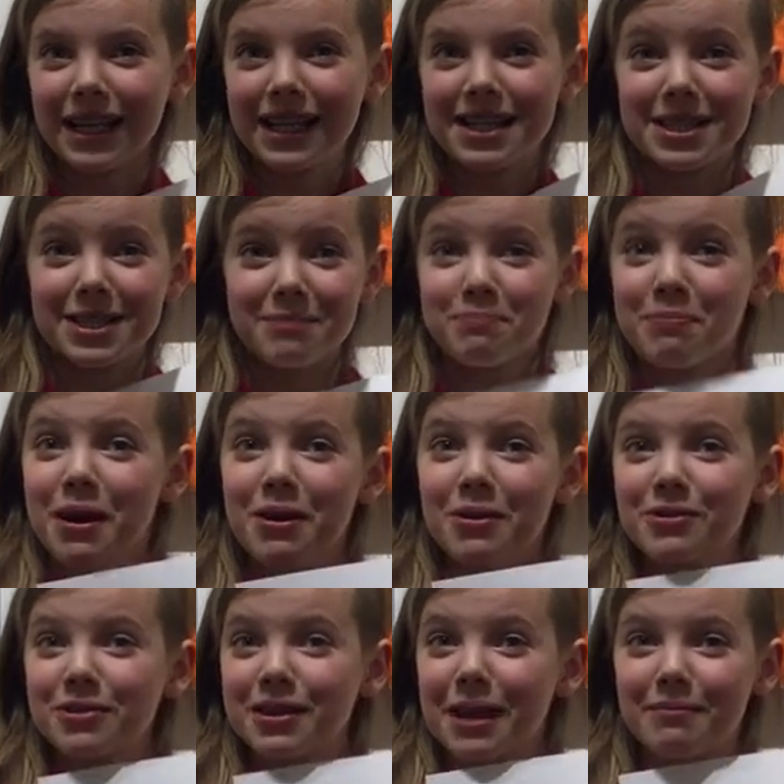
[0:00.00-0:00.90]
I
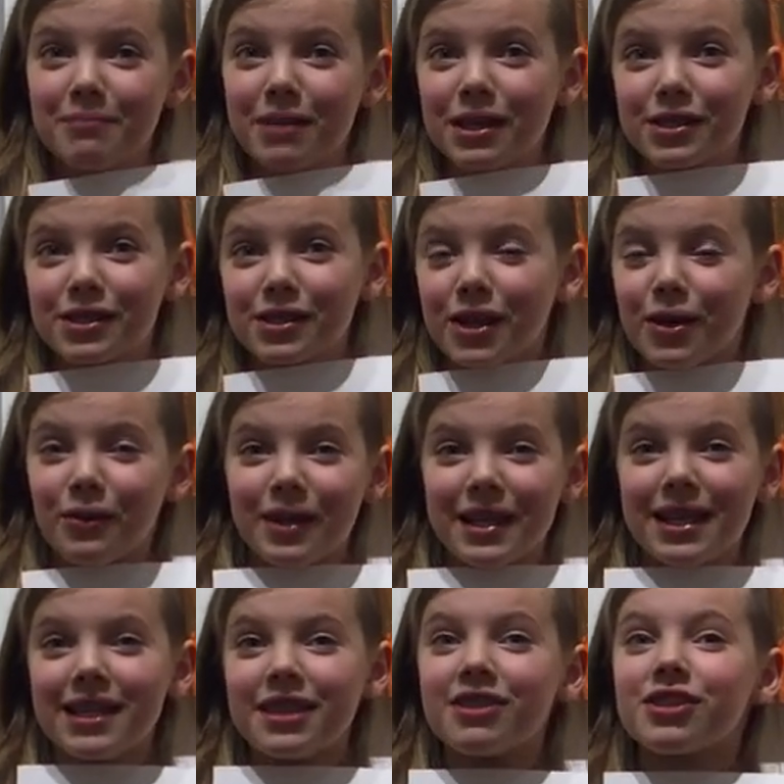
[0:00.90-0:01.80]
suppose I must go
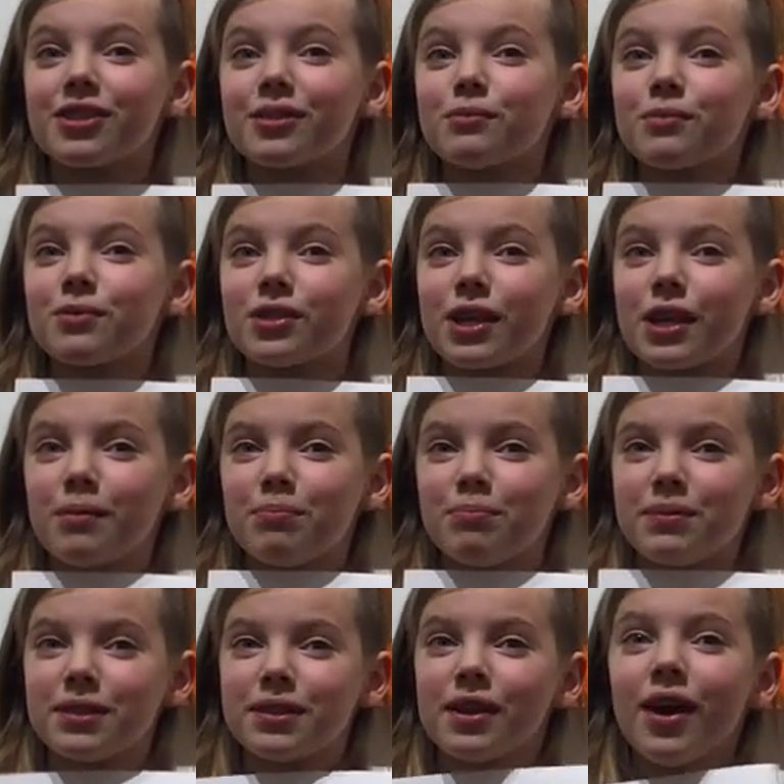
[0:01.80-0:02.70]
eat some
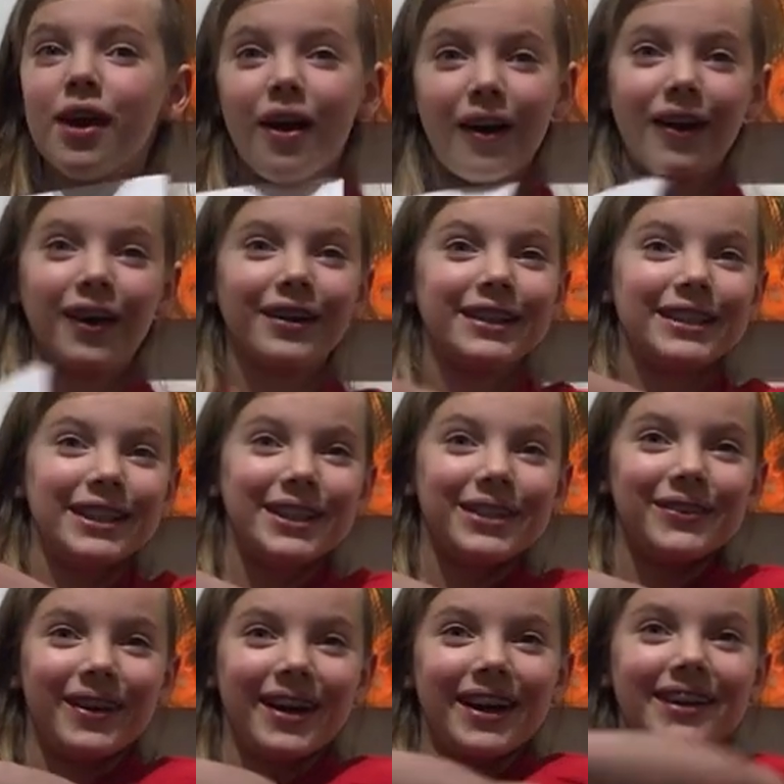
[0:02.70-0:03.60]
chips. Aren't
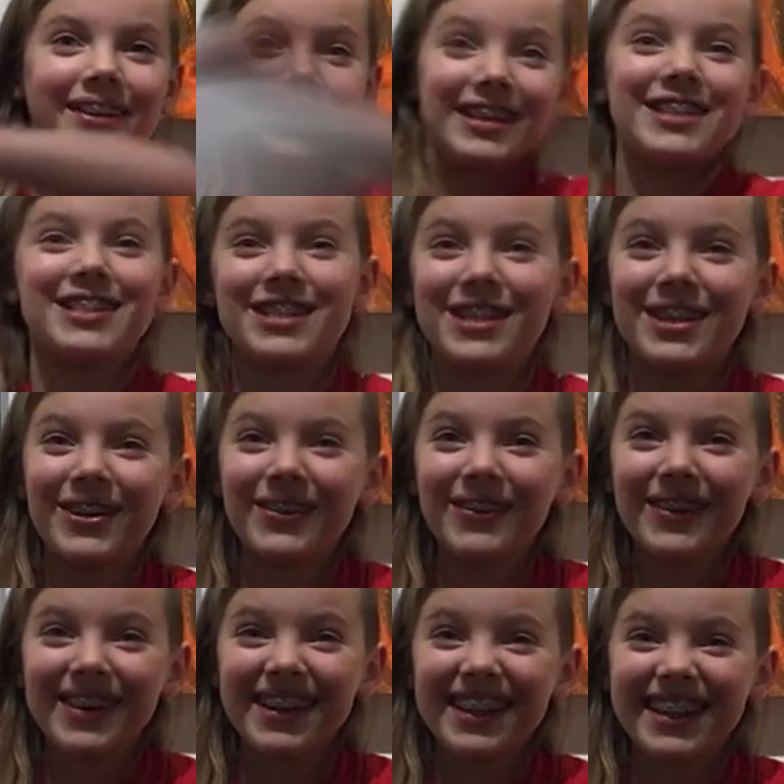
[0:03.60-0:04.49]
you hungry too?